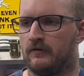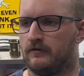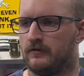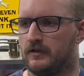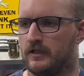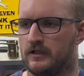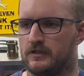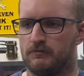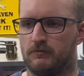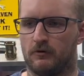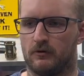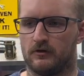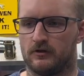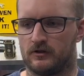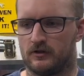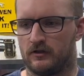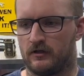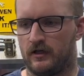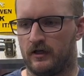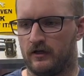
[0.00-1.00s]
it's bored
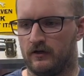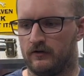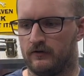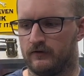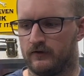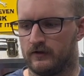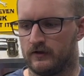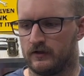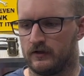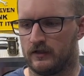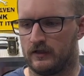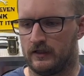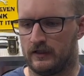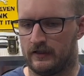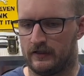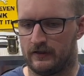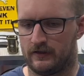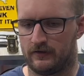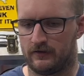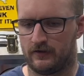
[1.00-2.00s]
30 over,
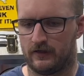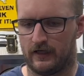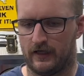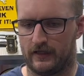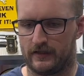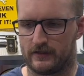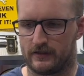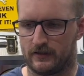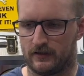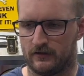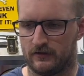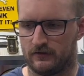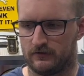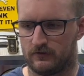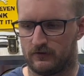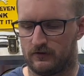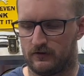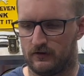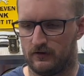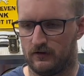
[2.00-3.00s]
has a
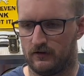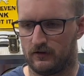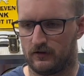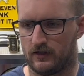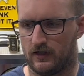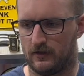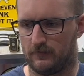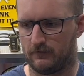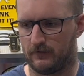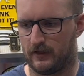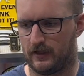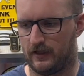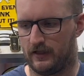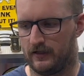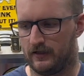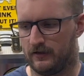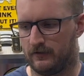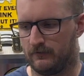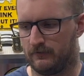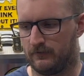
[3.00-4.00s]
comp
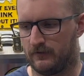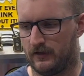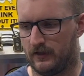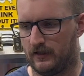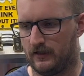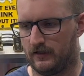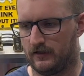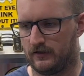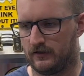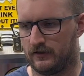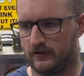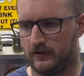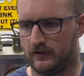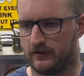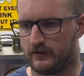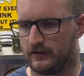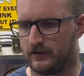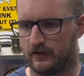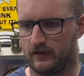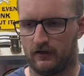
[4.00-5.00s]
cam,
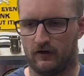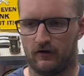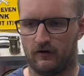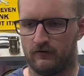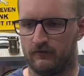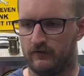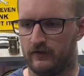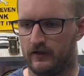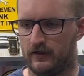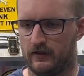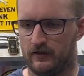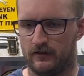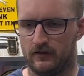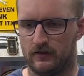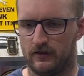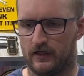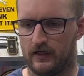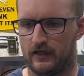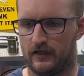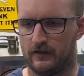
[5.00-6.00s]
it's like an RV
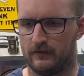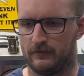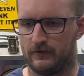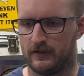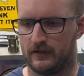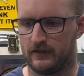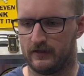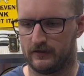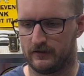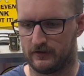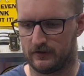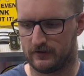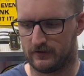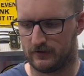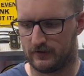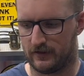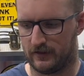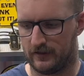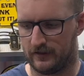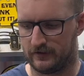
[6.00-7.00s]
cam in it,
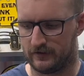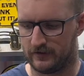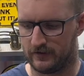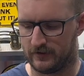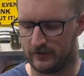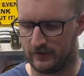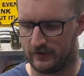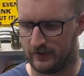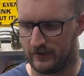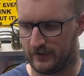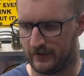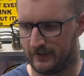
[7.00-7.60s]
and then